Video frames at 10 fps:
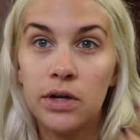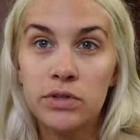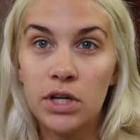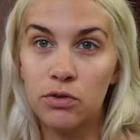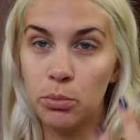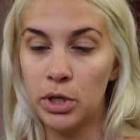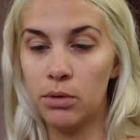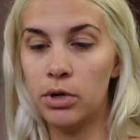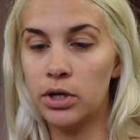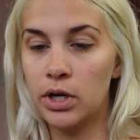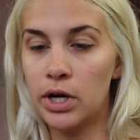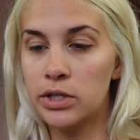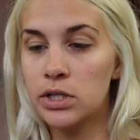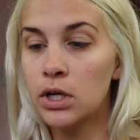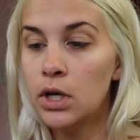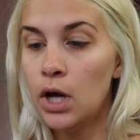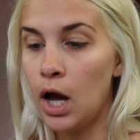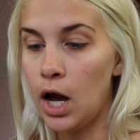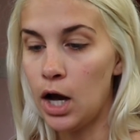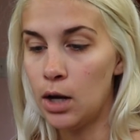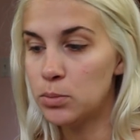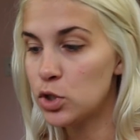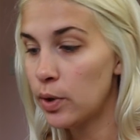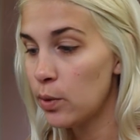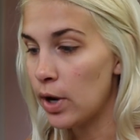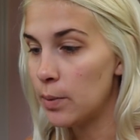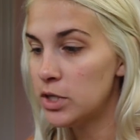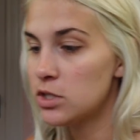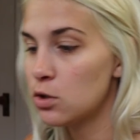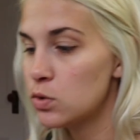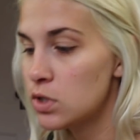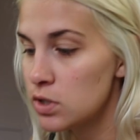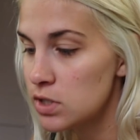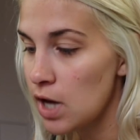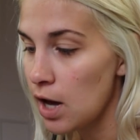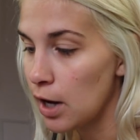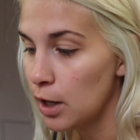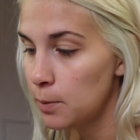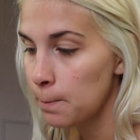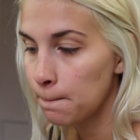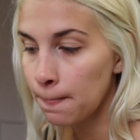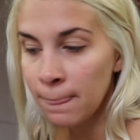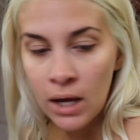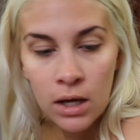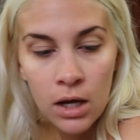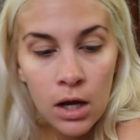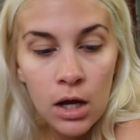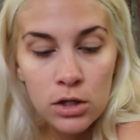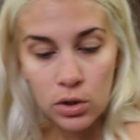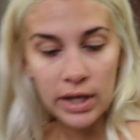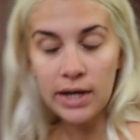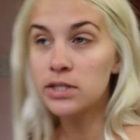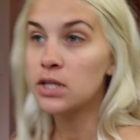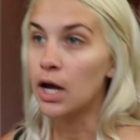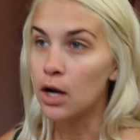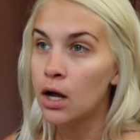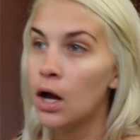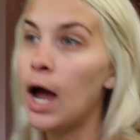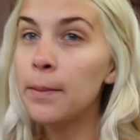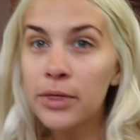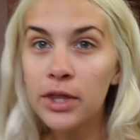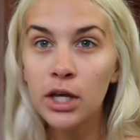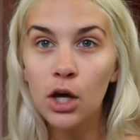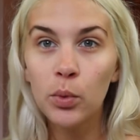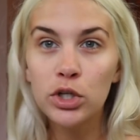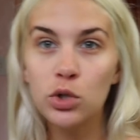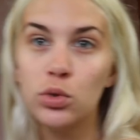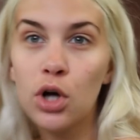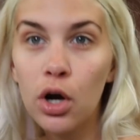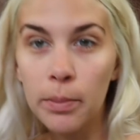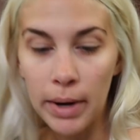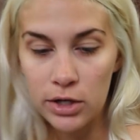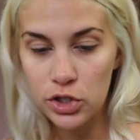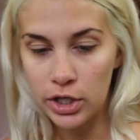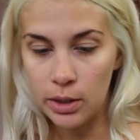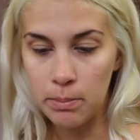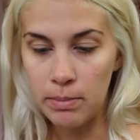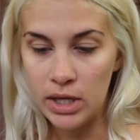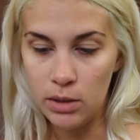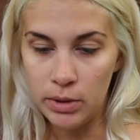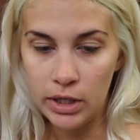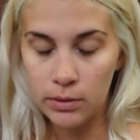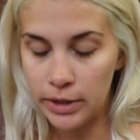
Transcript: Obviously I have no makeup on, guys. So anyway, I'm gonna set those to the side. So like I said, I'm thinking we do Dark Magic maybe.